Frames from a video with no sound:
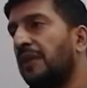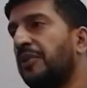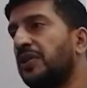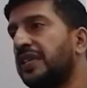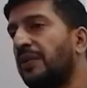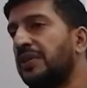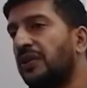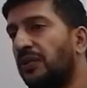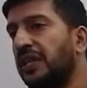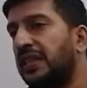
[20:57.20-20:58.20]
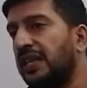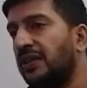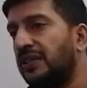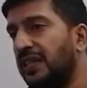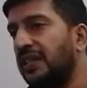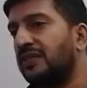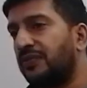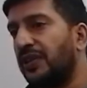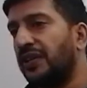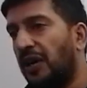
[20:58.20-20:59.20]
Yeah, because that was the only thing you
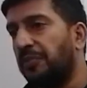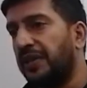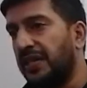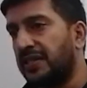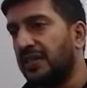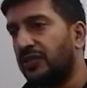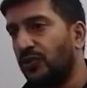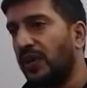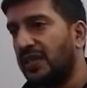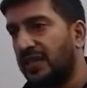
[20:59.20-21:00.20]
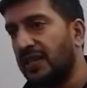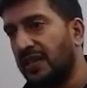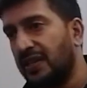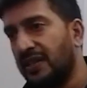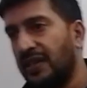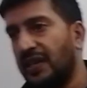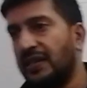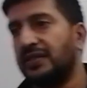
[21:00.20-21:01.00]
needed for an operation. Yeah, yeah. yeah.